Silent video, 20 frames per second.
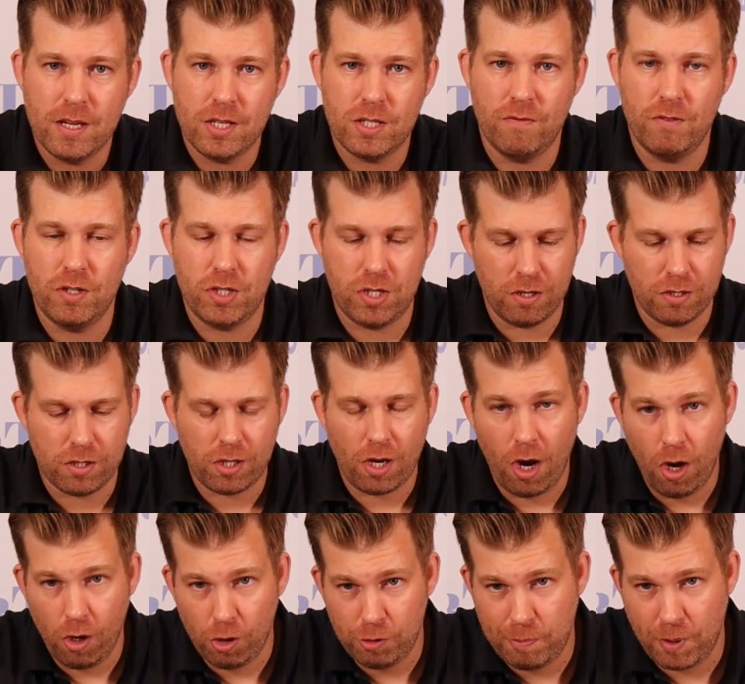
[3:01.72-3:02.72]
to reduce
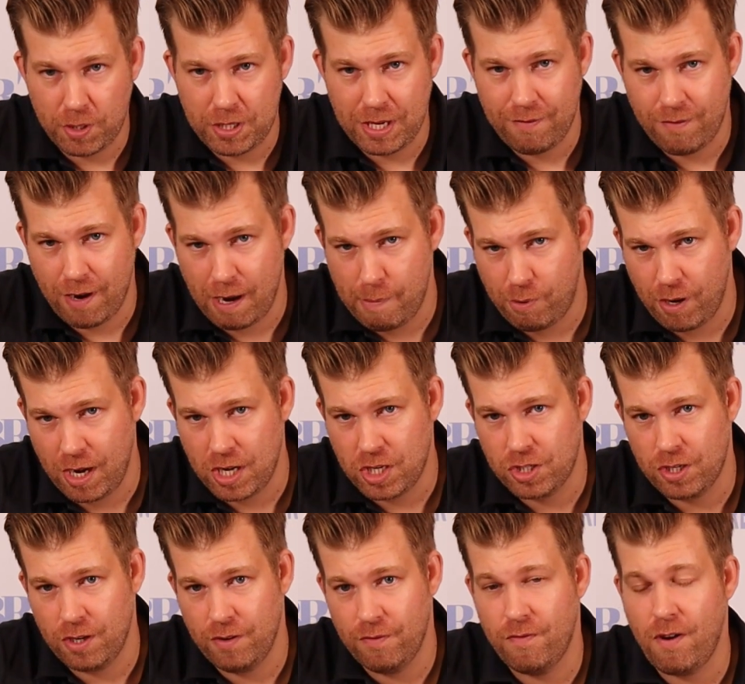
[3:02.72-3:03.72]
whole body
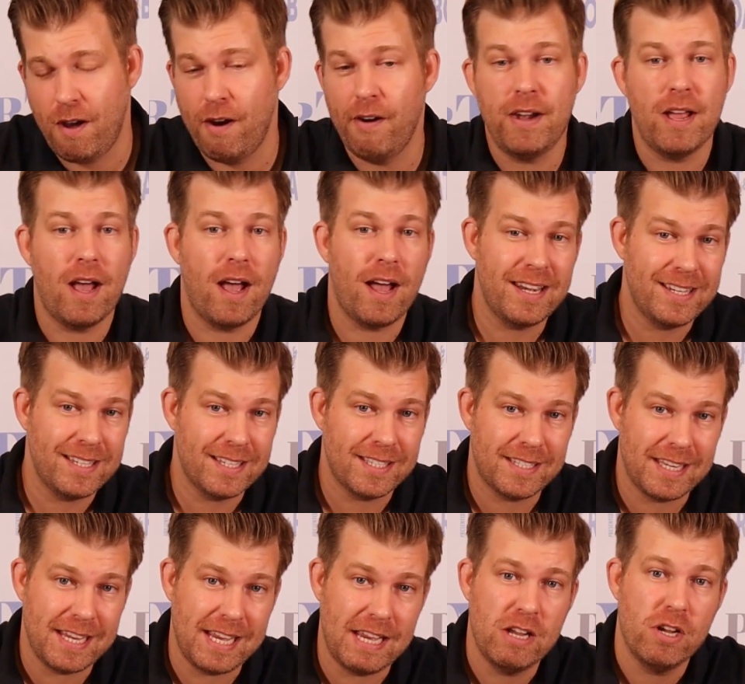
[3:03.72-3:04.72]
vibration via an
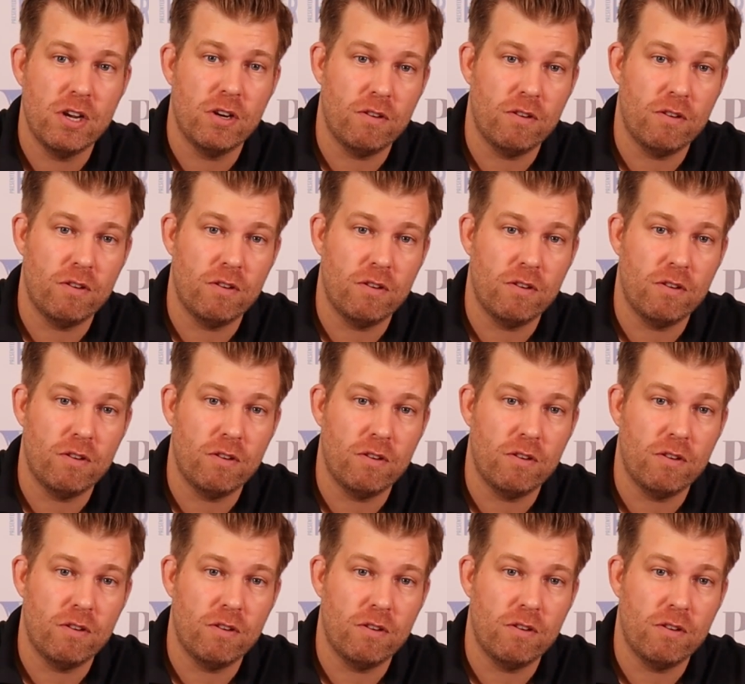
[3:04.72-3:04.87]
underseat